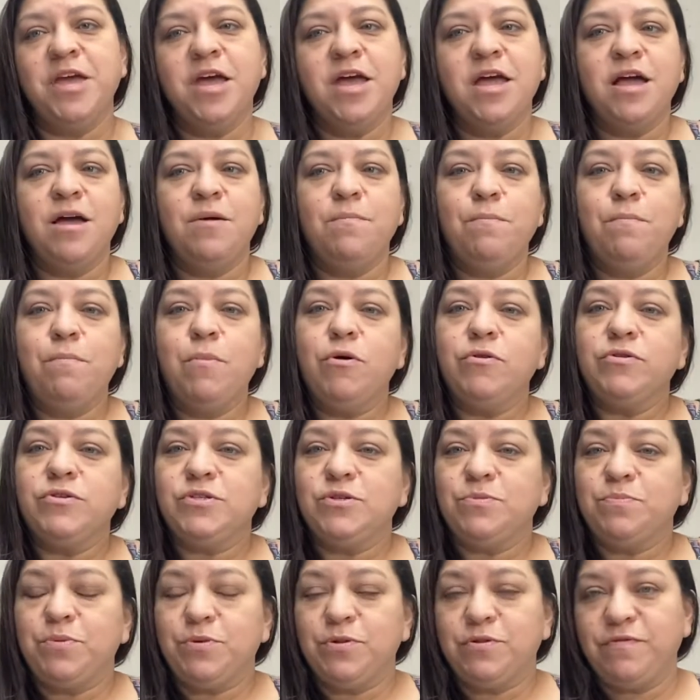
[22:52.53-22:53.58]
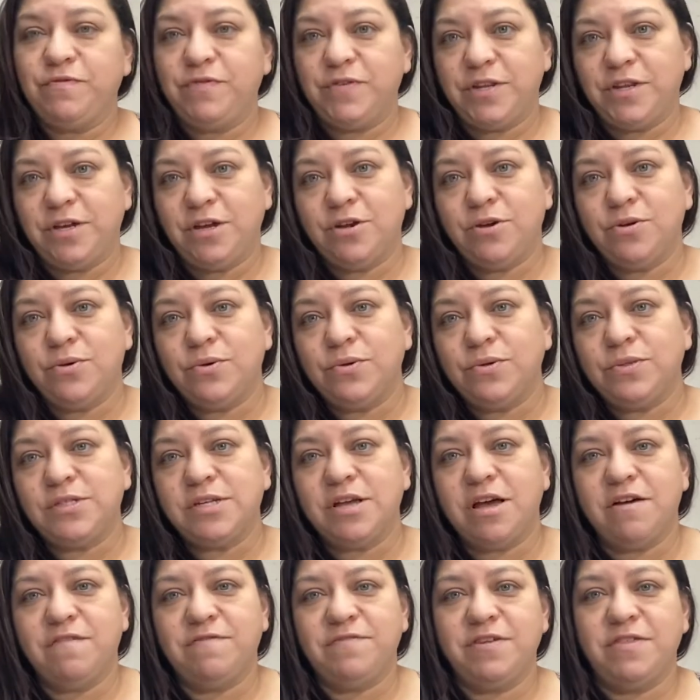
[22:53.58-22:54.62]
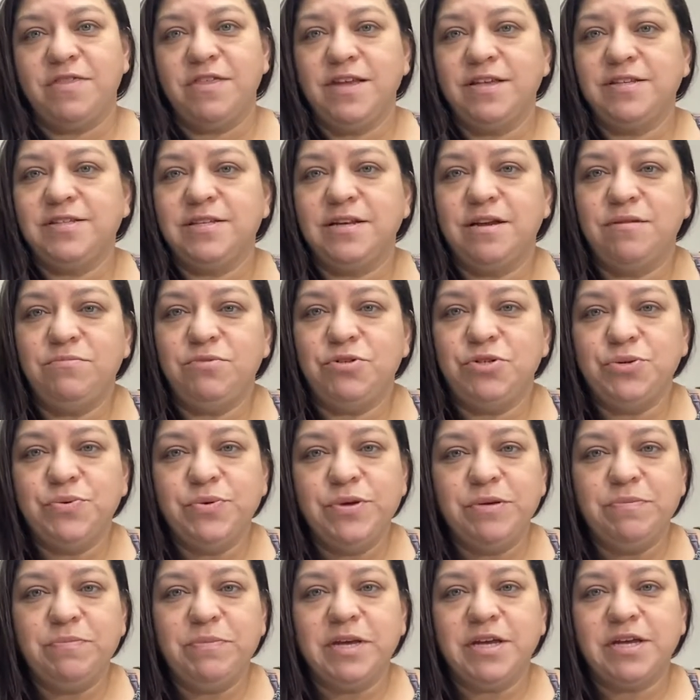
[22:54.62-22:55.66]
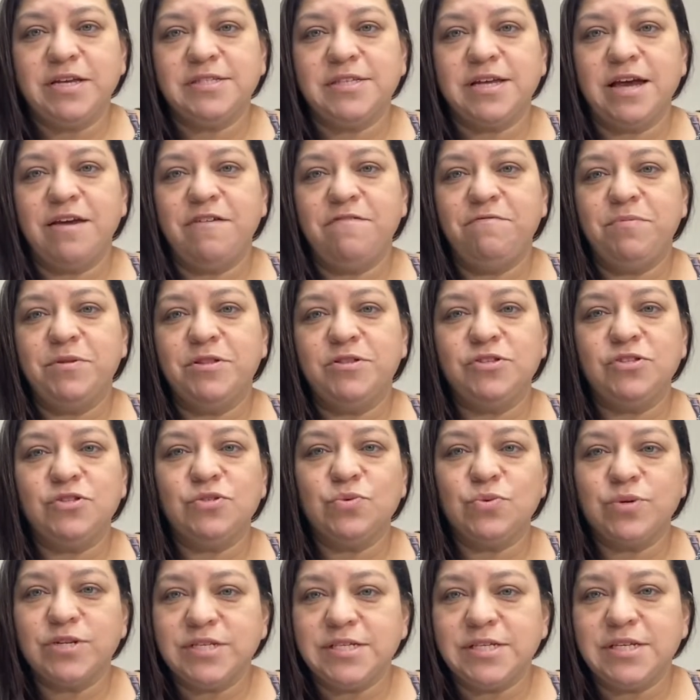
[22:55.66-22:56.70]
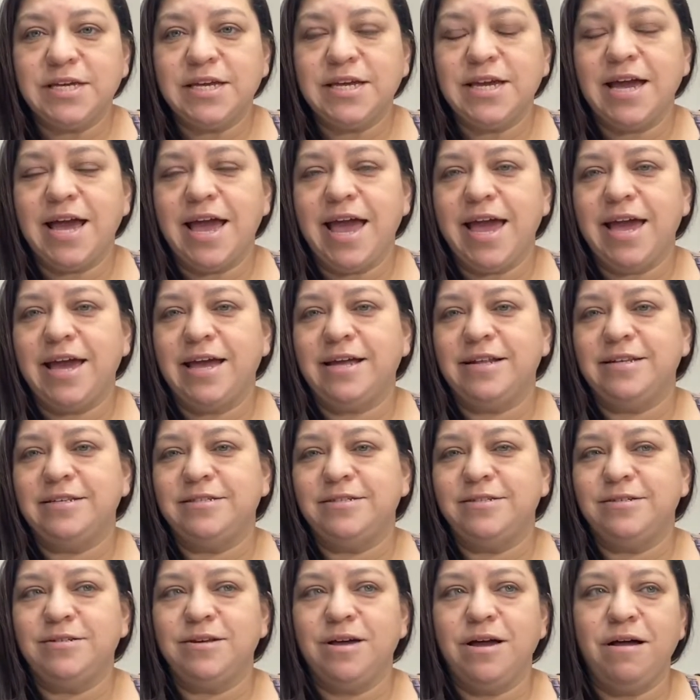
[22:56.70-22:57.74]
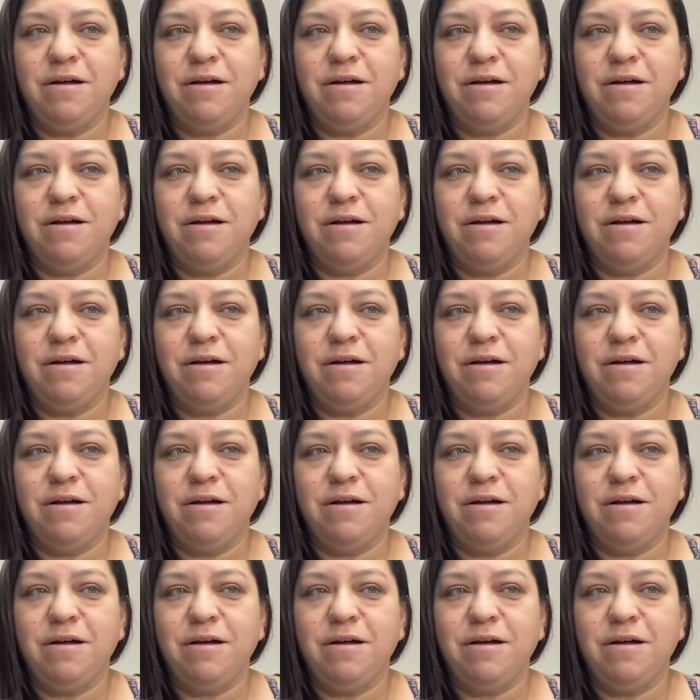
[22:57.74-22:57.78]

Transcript: multiple videos of the things that I'm doing, because I've been sourcing and